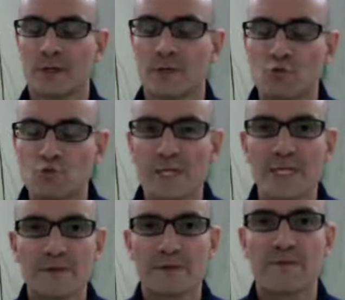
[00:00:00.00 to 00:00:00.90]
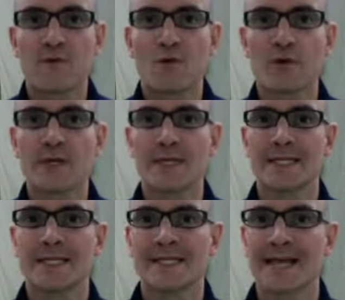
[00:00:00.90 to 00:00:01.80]
The reason for
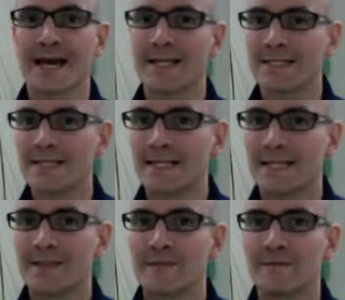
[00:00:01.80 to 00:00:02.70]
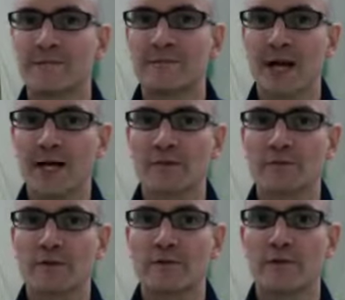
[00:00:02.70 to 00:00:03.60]
it is that the size
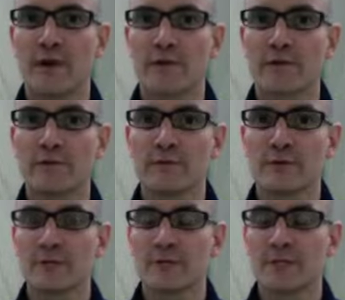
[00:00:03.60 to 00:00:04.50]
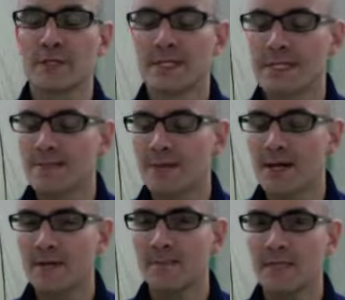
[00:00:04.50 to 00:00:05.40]
of your follow-through, in
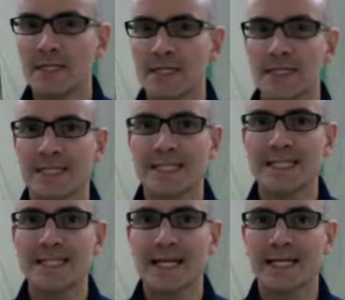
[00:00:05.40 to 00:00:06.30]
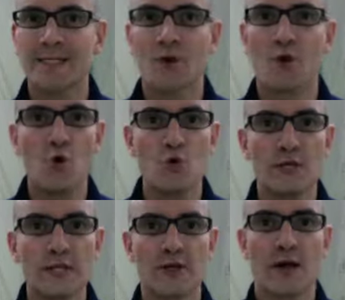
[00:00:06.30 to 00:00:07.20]
my opinion, is second
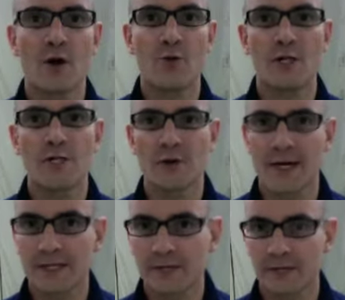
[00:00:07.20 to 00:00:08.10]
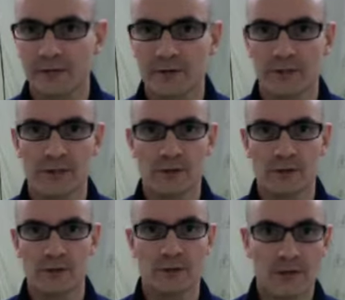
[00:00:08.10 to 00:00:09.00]
only to how well you execute
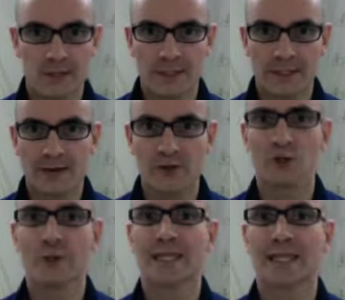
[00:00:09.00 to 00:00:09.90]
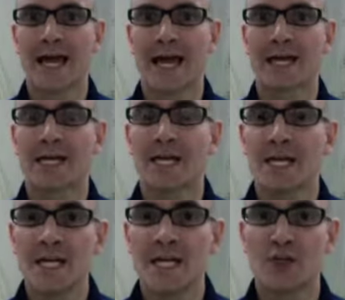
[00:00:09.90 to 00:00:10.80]
your downswing leg
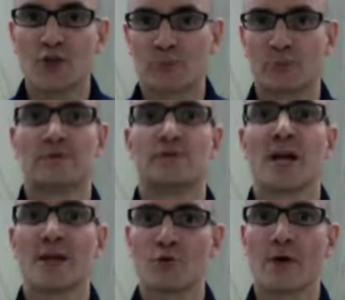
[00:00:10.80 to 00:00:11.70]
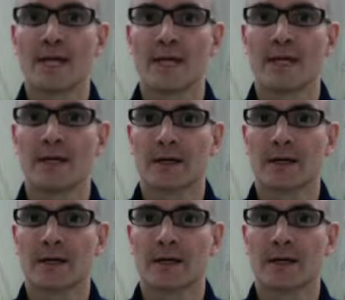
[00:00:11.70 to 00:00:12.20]
in terms of generating